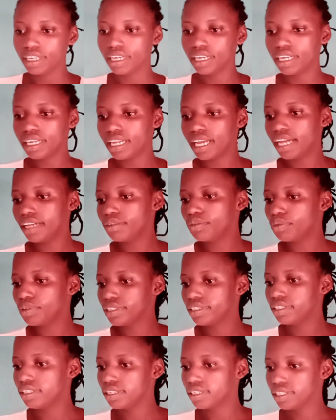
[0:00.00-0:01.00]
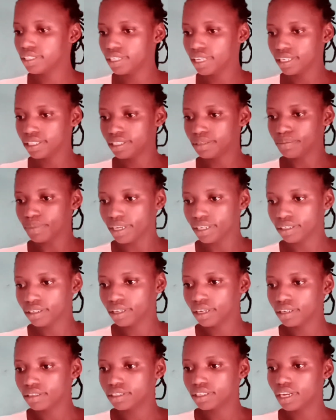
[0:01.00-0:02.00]
In line with this statement,
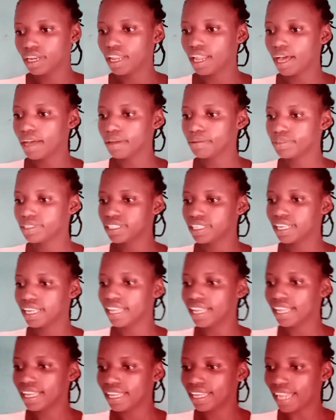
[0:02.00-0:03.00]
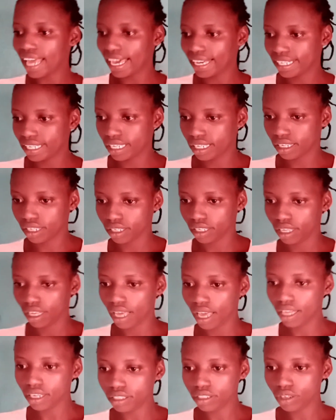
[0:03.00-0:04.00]
relapse, like
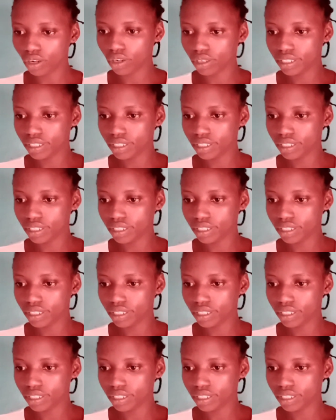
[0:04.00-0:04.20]
any